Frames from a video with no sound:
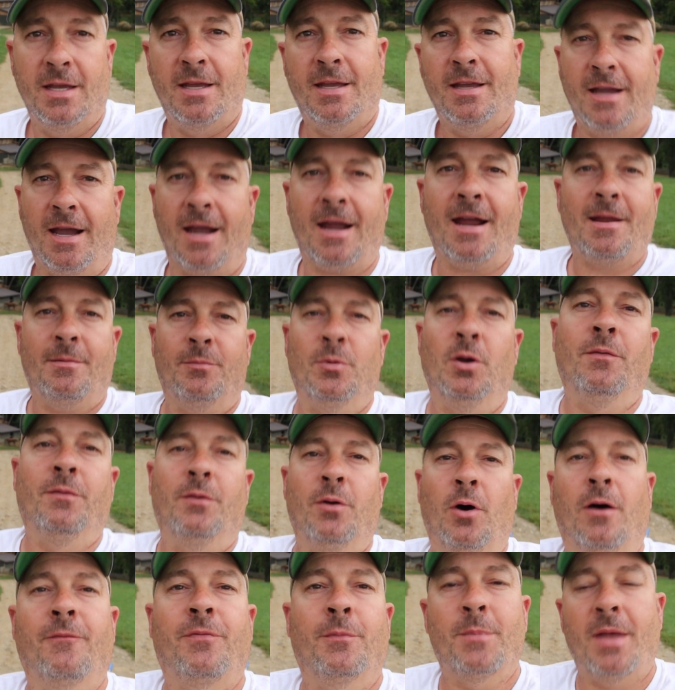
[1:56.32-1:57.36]
Alright, moving
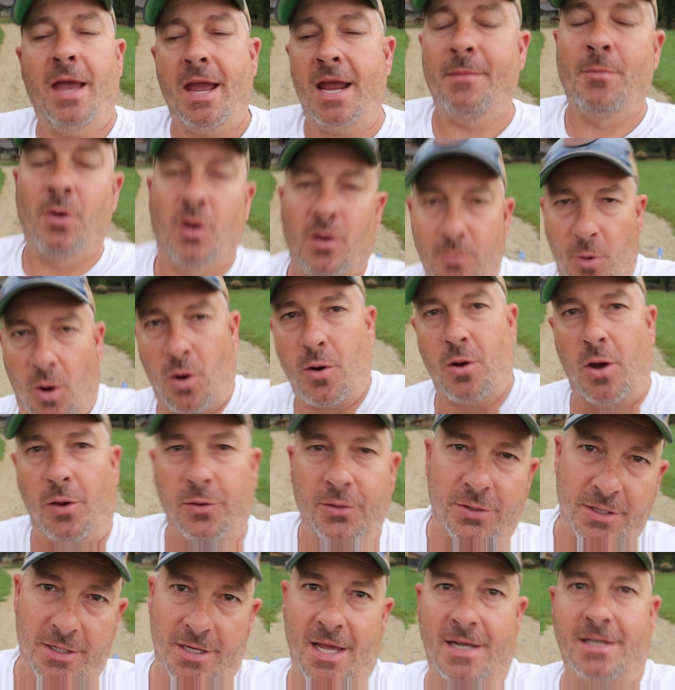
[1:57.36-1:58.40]
on from the hay burner barn on to
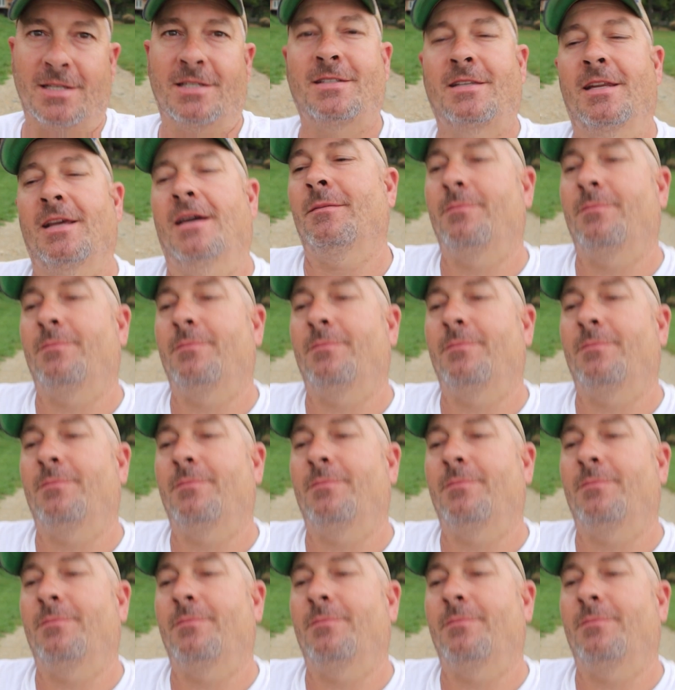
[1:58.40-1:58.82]
the next step.